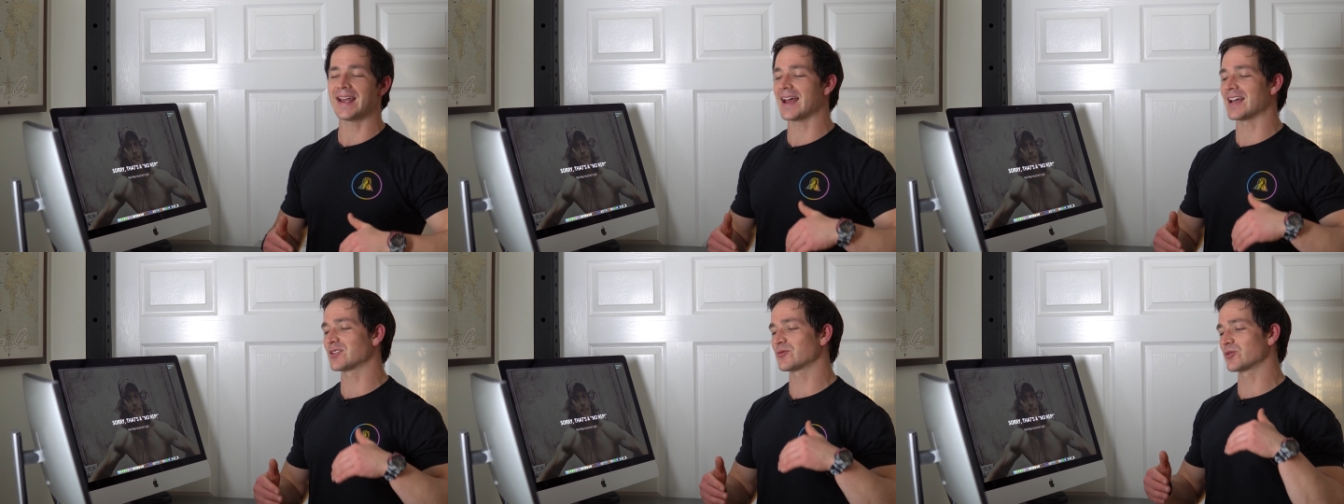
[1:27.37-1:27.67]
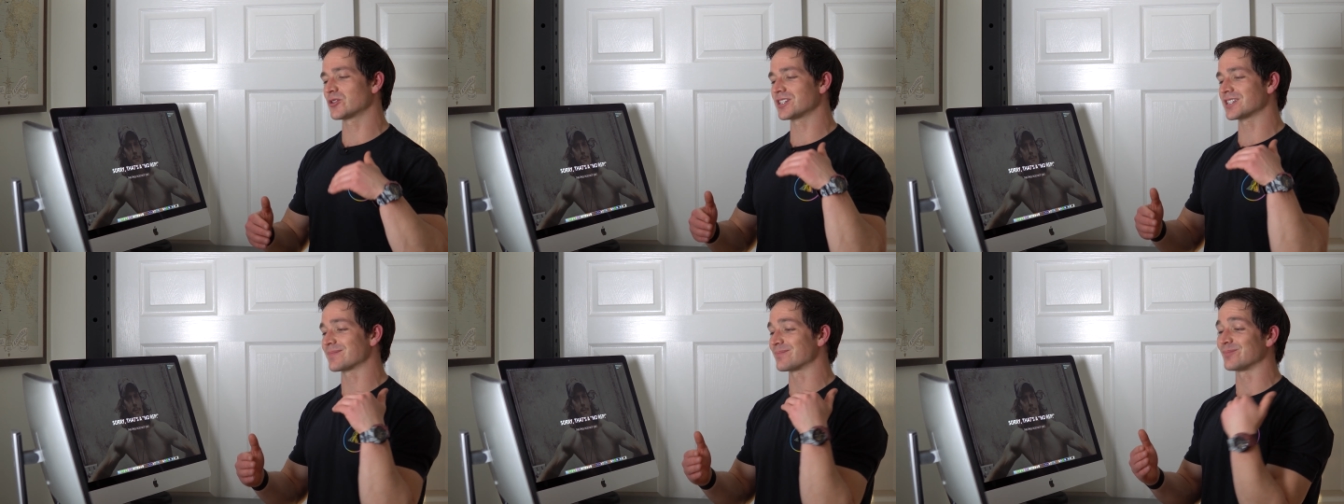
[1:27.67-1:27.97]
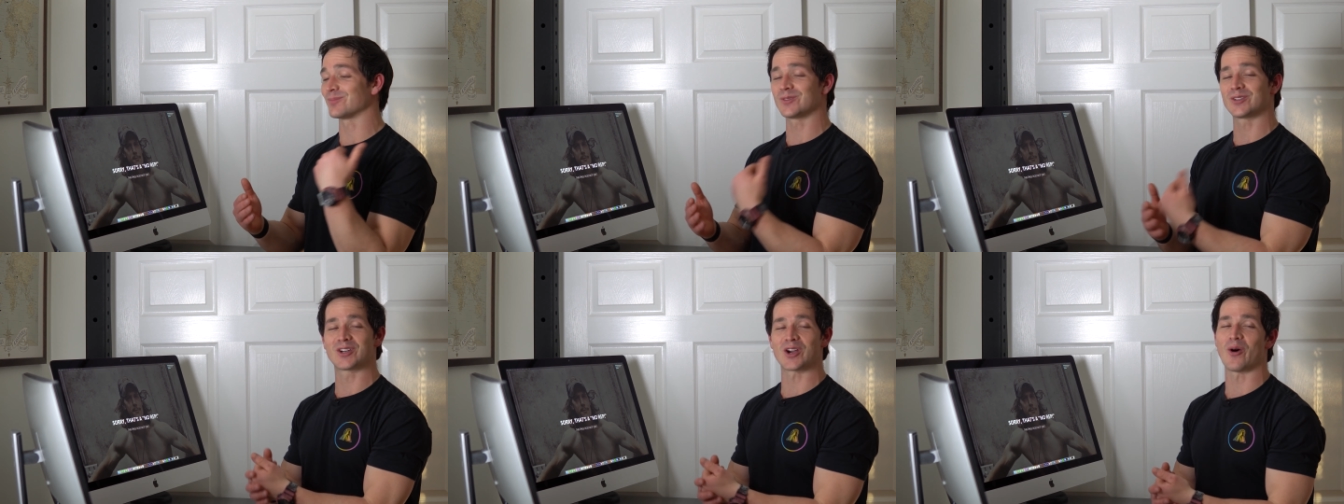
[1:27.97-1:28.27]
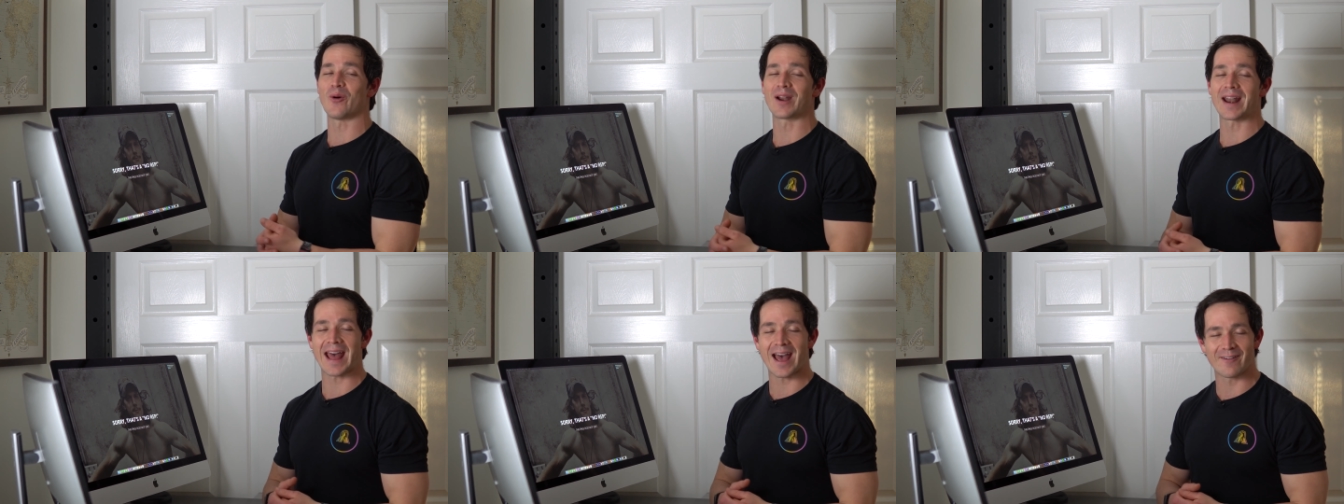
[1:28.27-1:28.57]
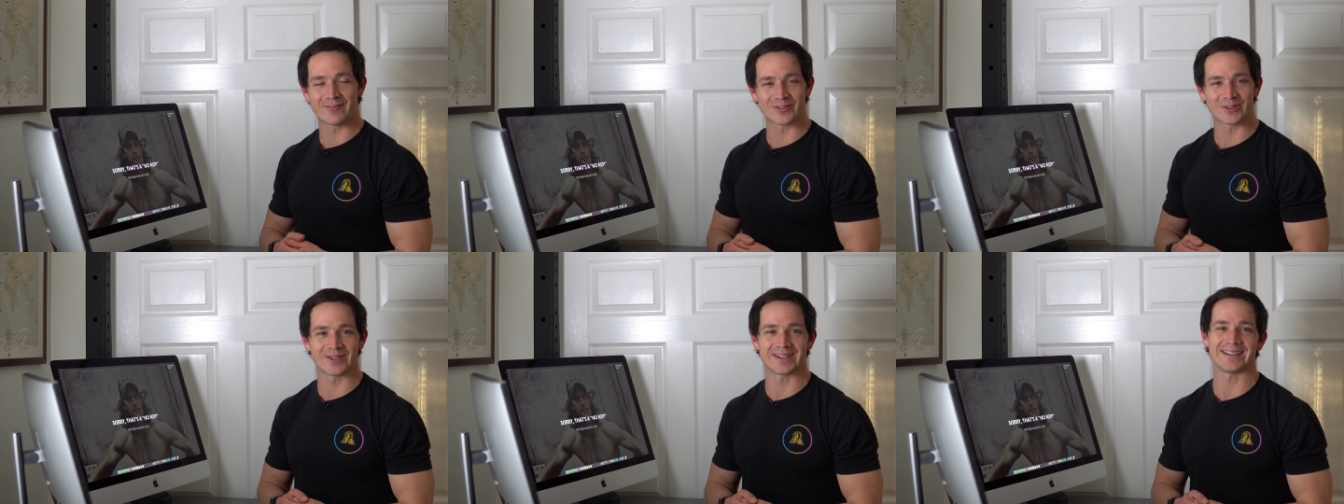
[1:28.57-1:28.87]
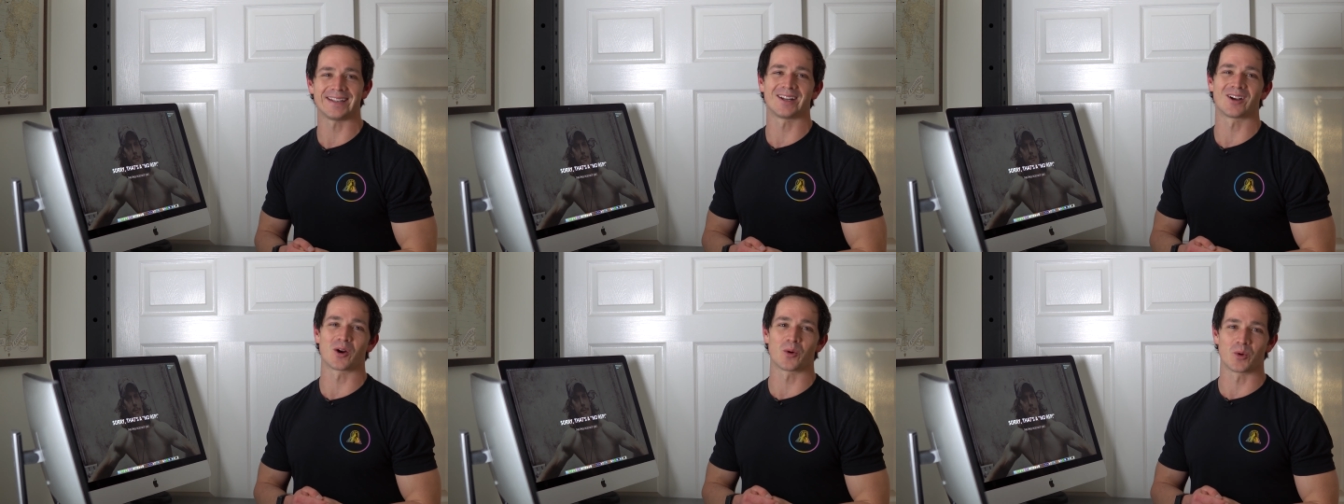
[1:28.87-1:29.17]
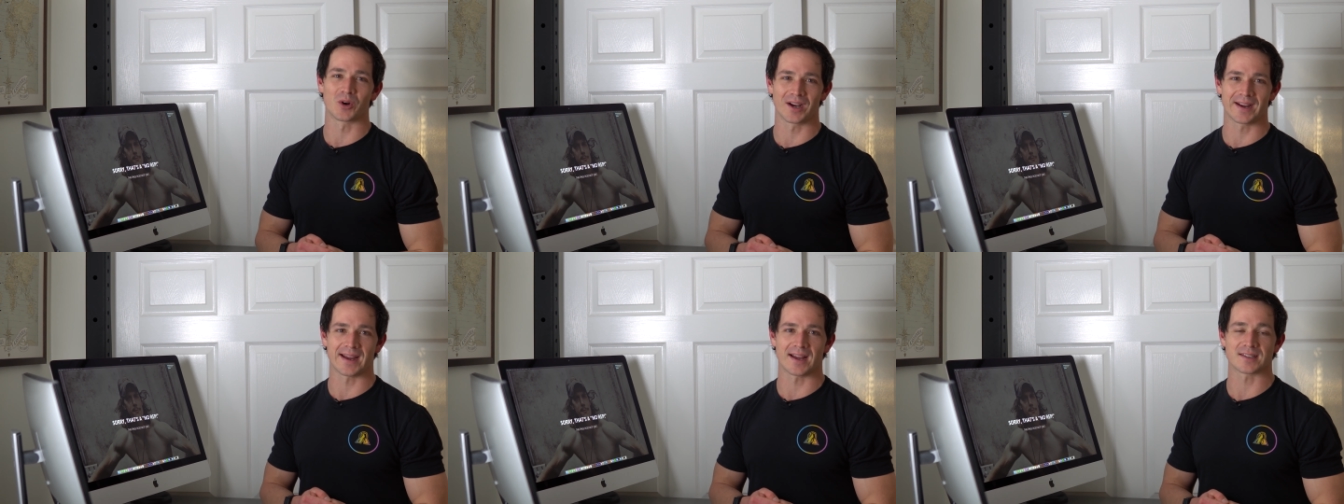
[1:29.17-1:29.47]
as we're just going after it in our
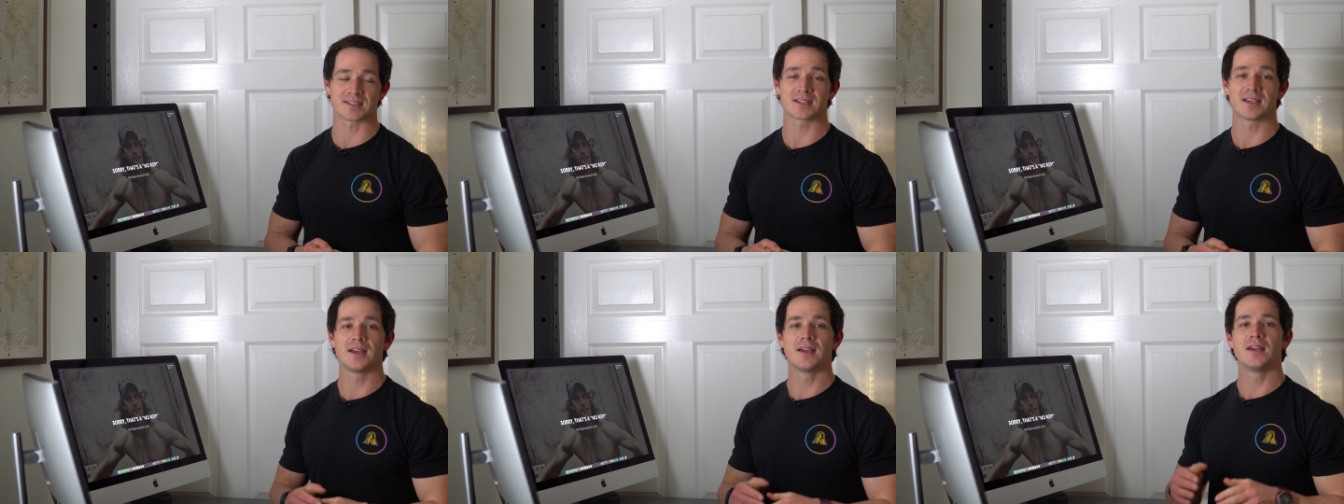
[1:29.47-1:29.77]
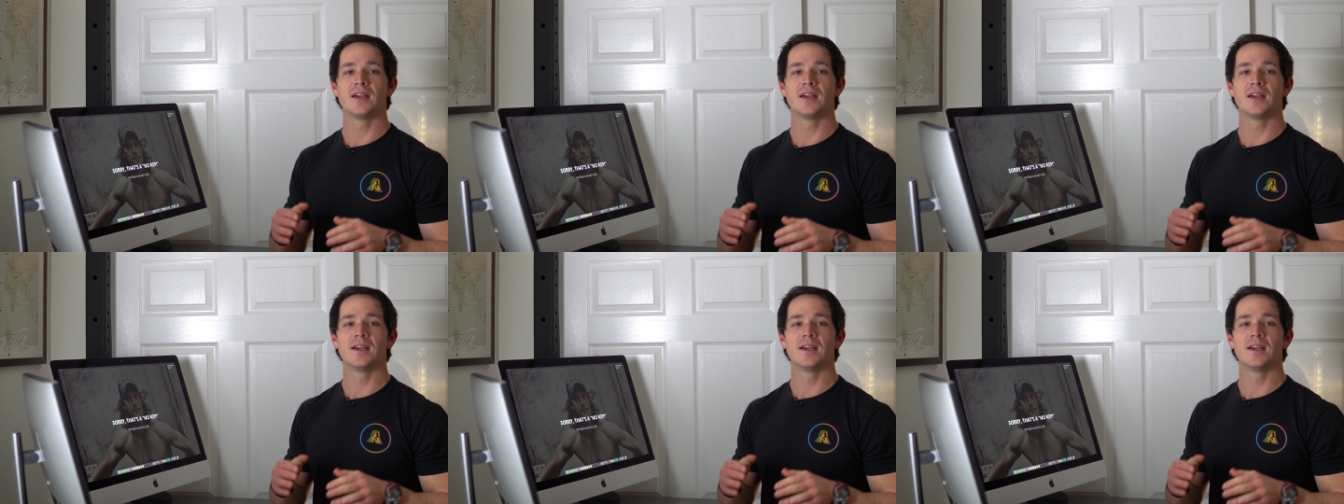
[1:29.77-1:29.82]
workouts.